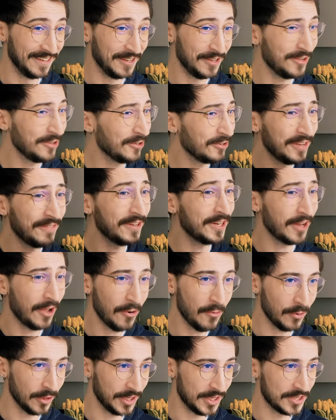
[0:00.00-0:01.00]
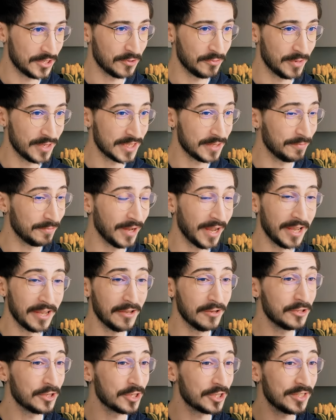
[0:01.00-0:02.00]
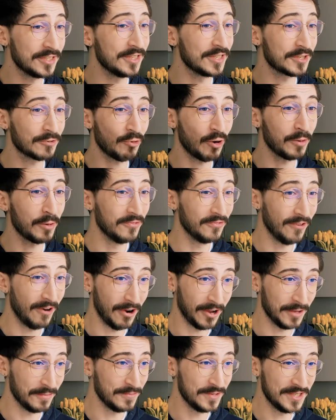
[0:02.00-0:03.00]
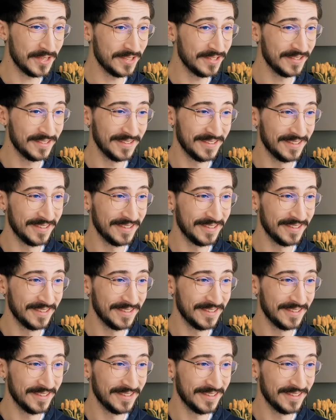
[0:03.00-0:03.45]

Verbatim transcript: you don't even know what instruments are playing. You just describe vibes.